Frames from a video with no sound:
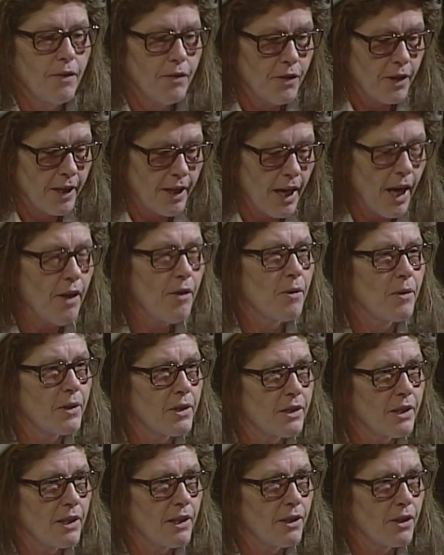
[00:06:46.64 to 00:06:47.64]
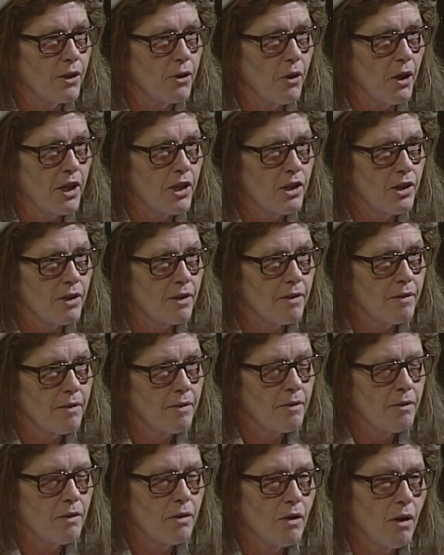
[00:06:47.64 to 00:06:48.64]
together is the integration.
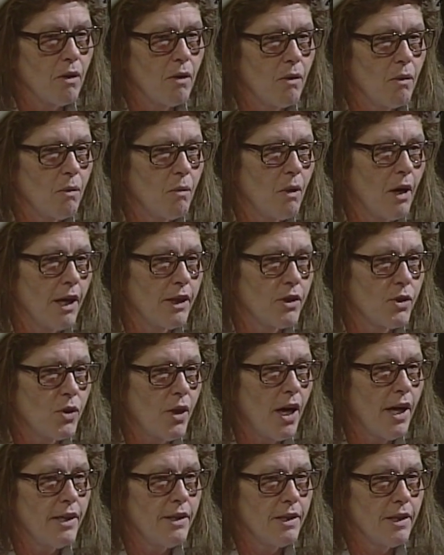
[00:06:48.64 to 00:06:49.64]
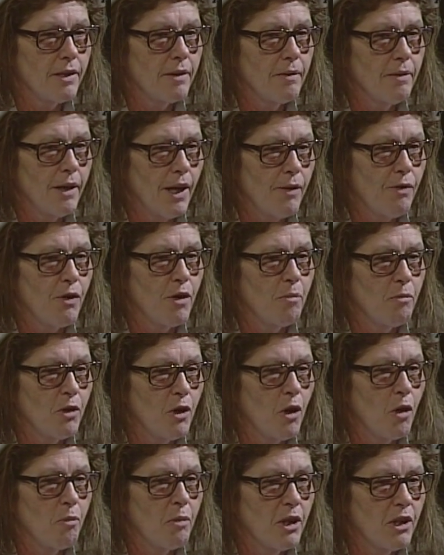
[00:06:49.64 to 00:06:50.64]
So I try to let them
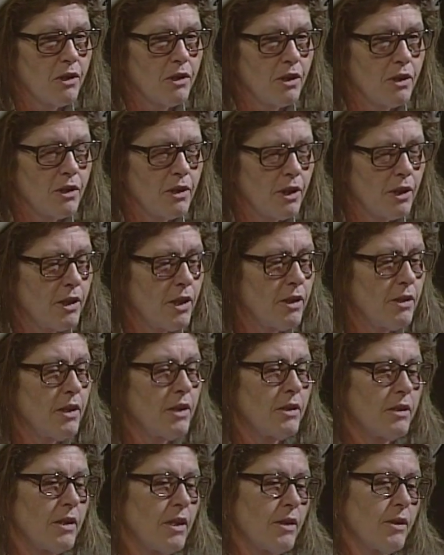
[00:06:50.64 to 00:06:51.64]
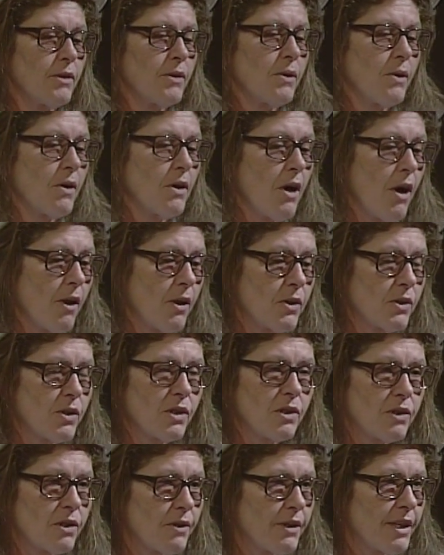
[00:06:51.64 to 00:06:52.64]
know, because the statistics that your
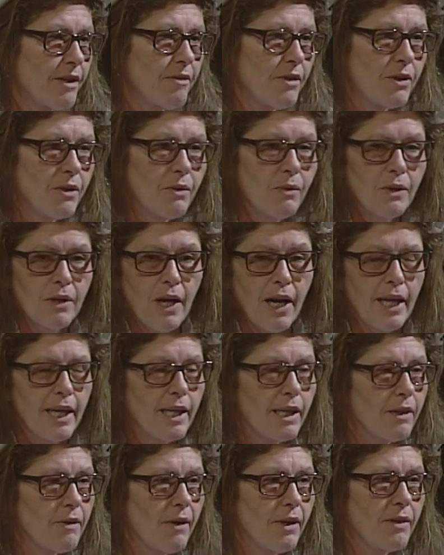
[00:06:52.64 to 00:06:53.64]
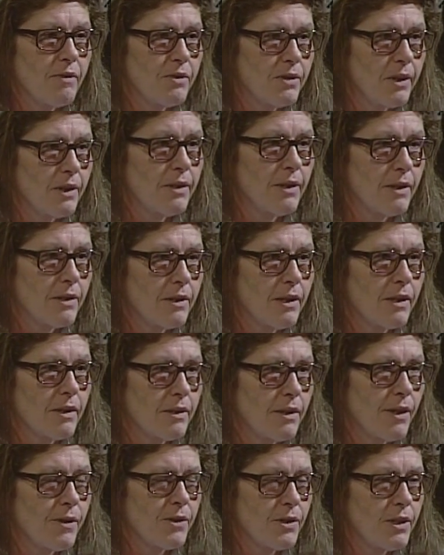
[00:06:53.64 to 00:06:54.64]
oncologists are giving you are not integrative statistics.
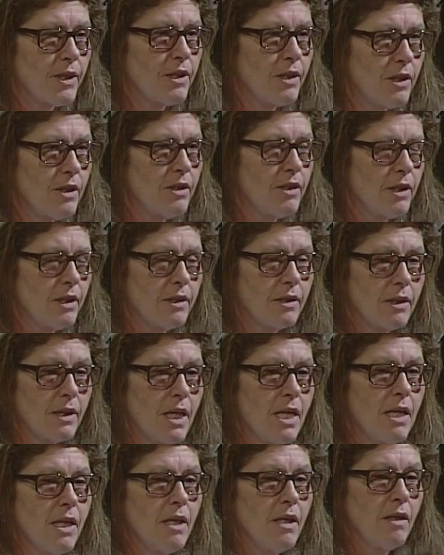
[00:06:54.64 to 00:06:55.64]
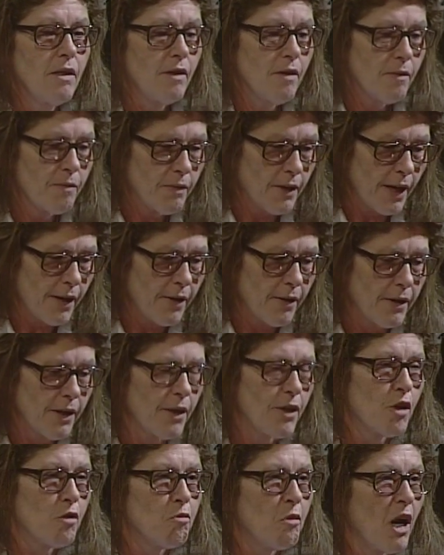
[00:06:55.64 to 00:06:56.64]
They're statistics that are
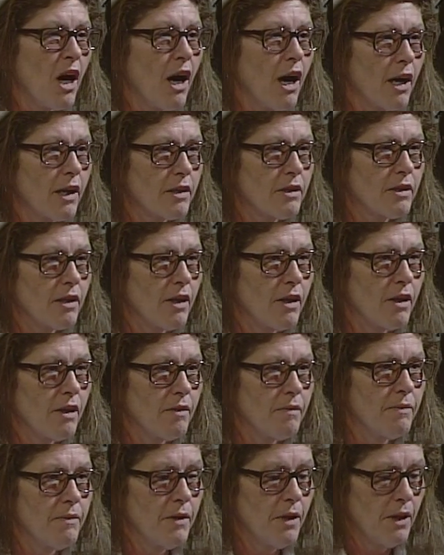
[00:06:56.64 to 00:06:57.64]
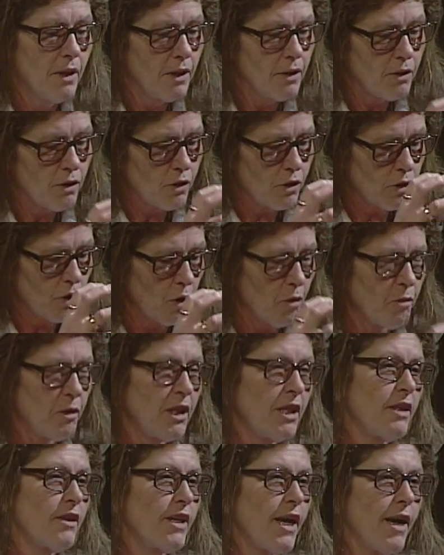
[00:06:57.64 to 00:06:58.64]
in the box of so
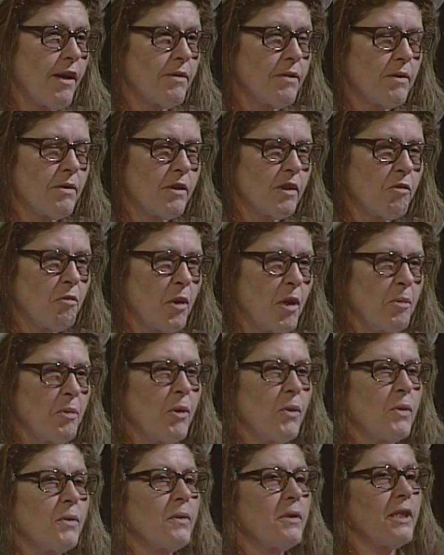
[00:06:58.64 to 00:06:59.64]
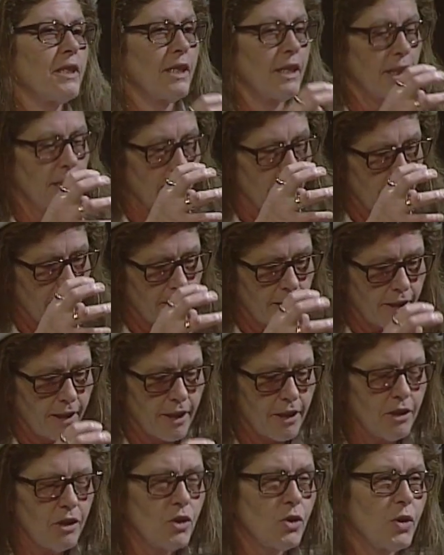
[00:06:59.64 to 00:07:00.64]
many thousands of people getting
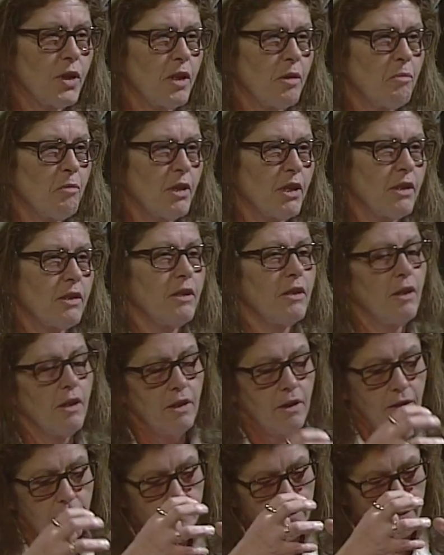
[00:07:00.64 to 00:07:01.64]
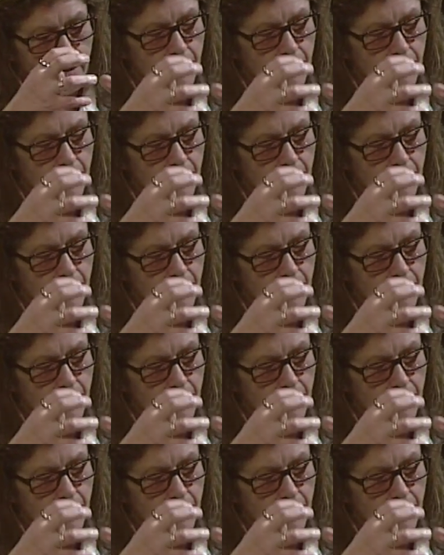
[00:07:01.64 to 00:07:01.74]
this treatment for